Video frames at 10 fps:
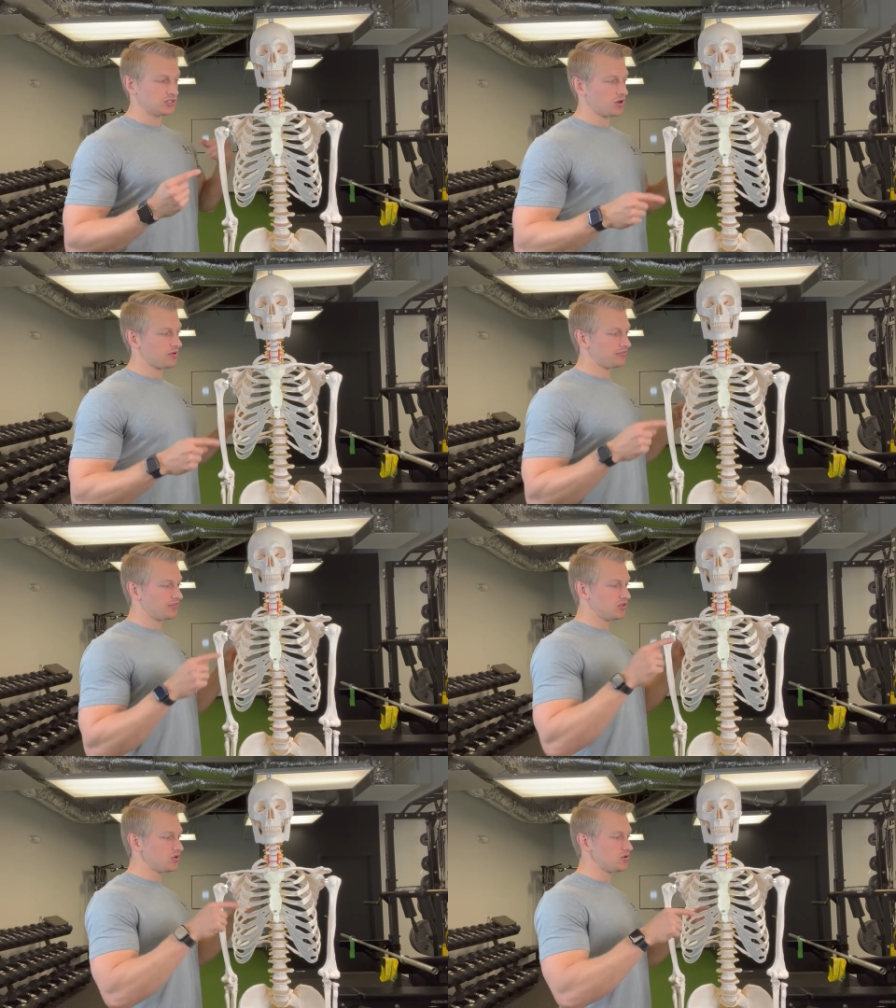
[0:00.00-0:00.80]
So if
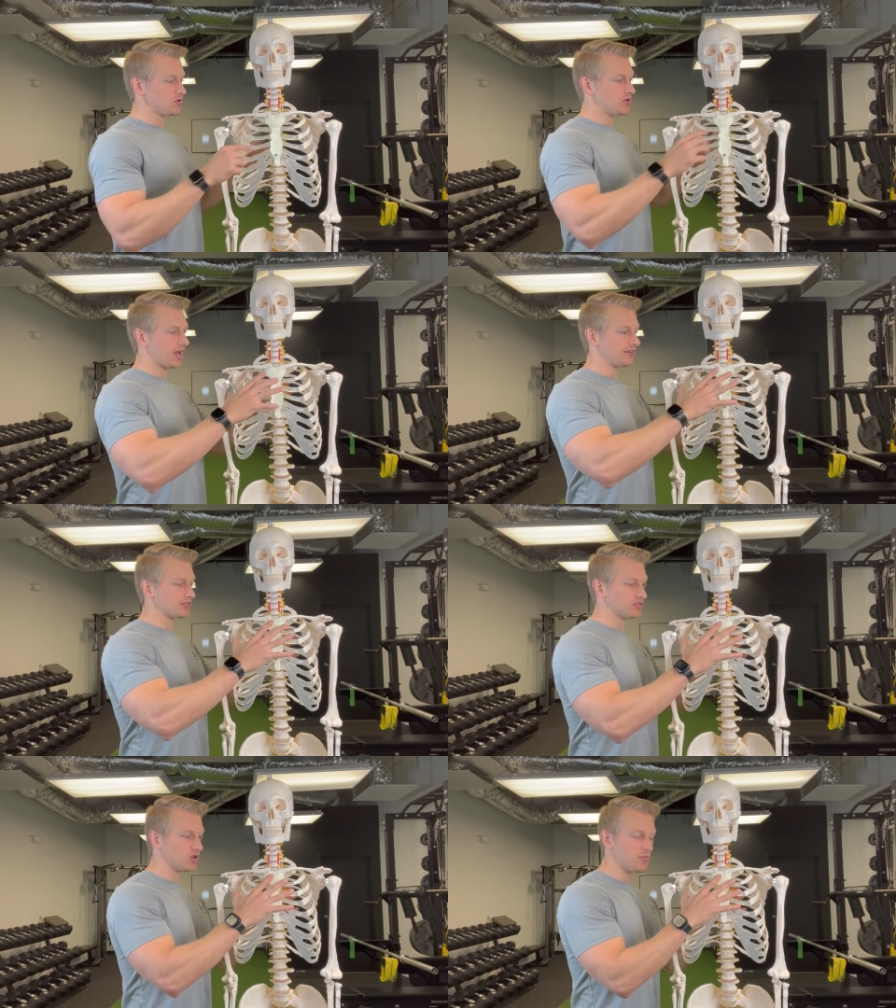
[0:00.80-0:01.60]
you have
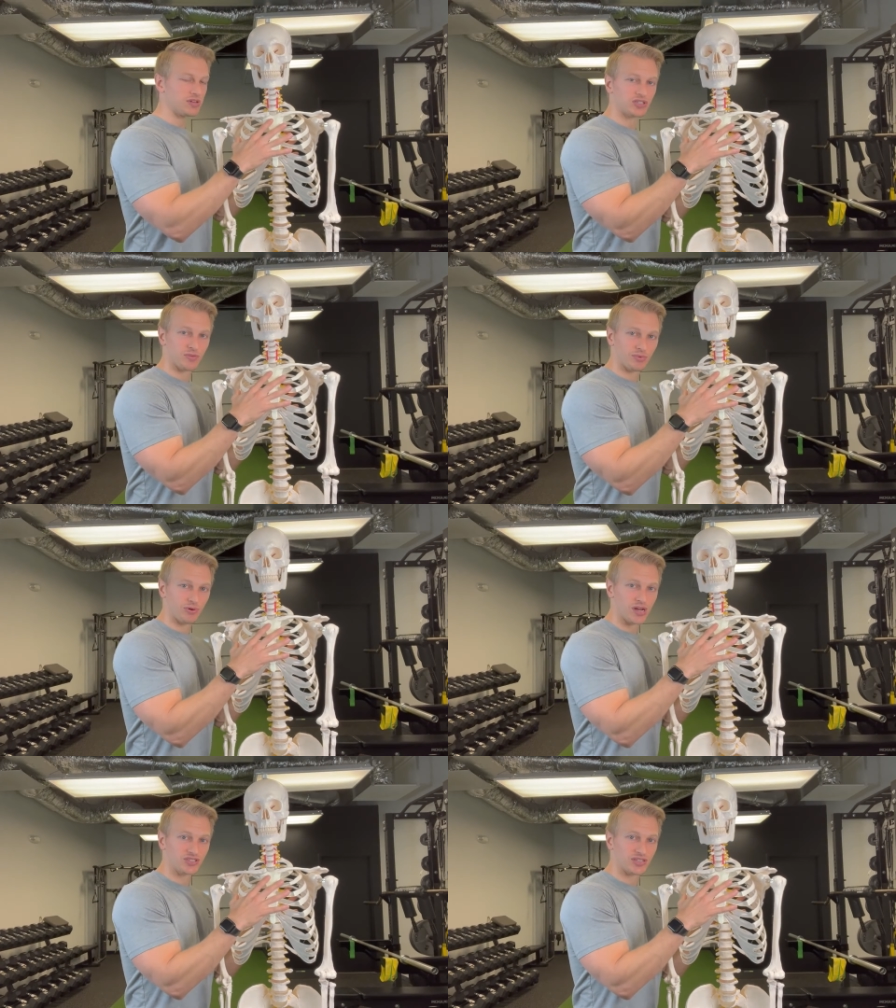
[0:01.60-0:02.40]
so much
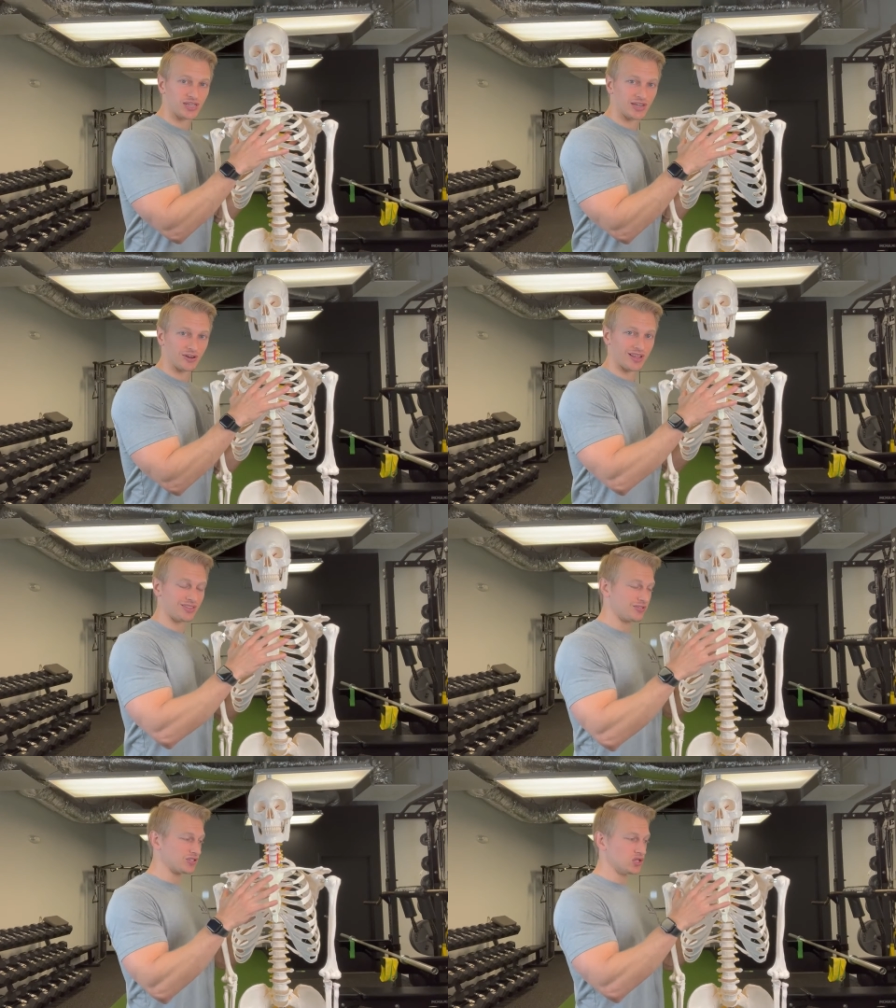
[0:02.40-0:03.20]
compression here
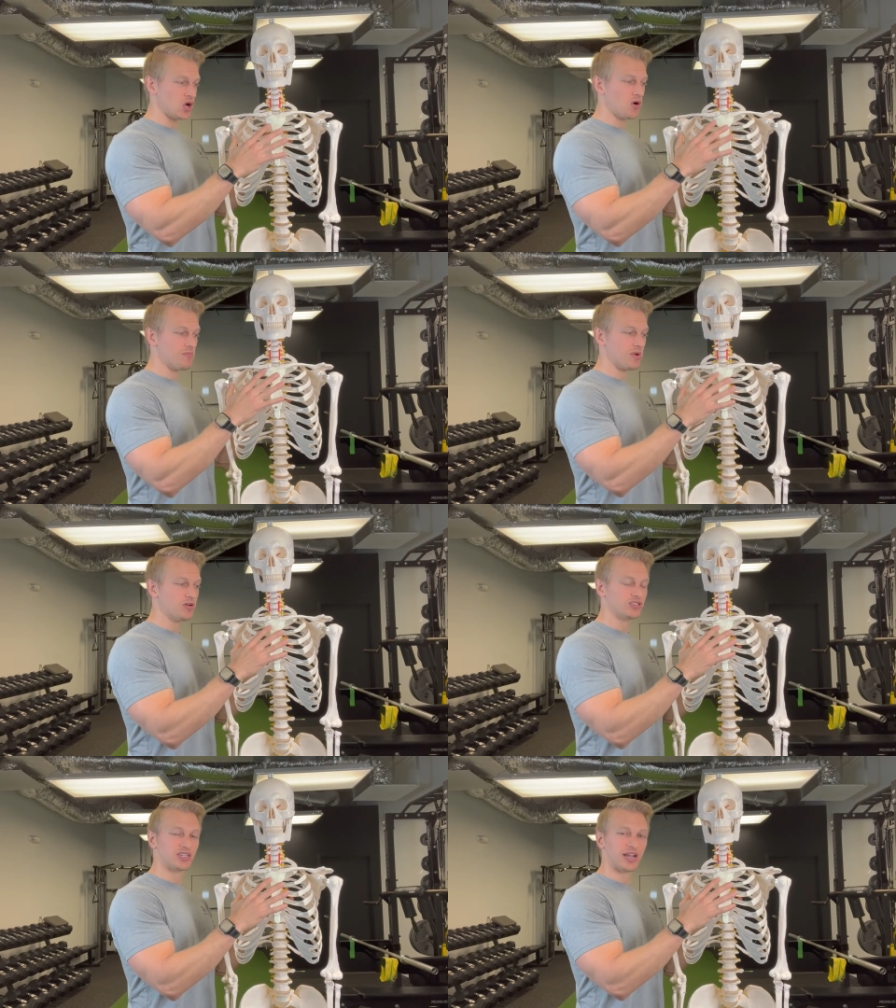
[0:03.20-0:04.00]
that there's no
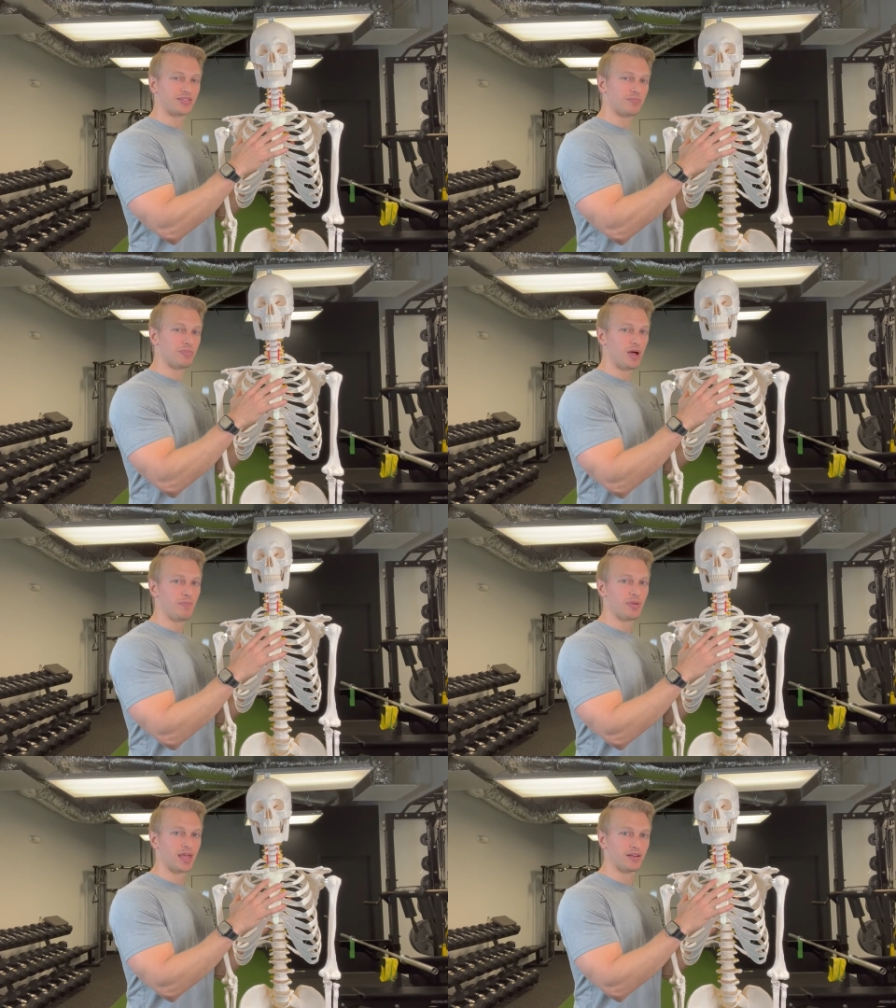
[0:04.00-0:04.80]
motion at the
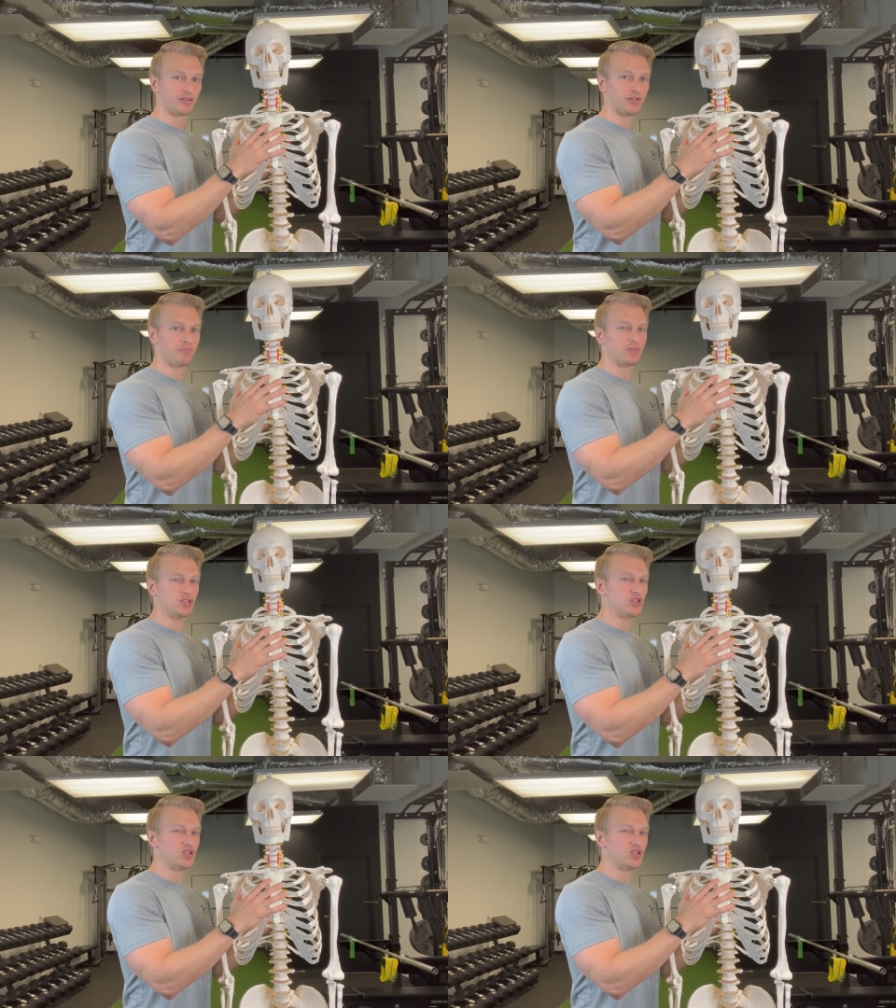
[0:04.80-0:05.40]
pump handle,